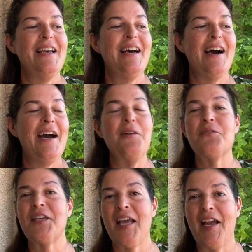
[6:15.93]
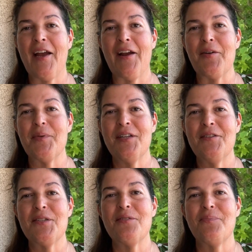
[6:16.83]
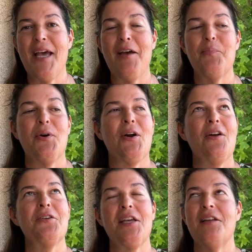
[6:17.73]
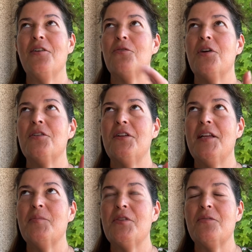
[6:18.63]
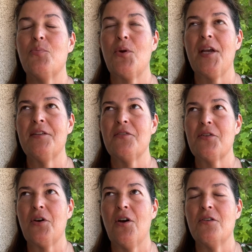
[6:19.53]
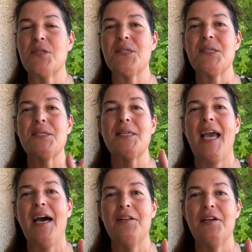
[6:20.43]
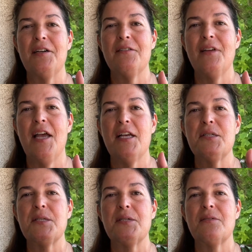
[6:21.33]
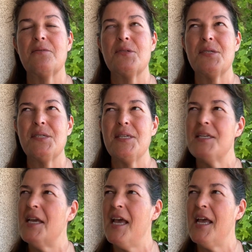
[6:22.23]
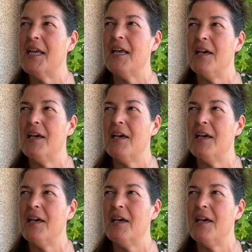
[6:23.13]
I don't care, but here's the bad part. Okay, oh, and the name of the brand of the car is a Scala, S-C-A-L-A.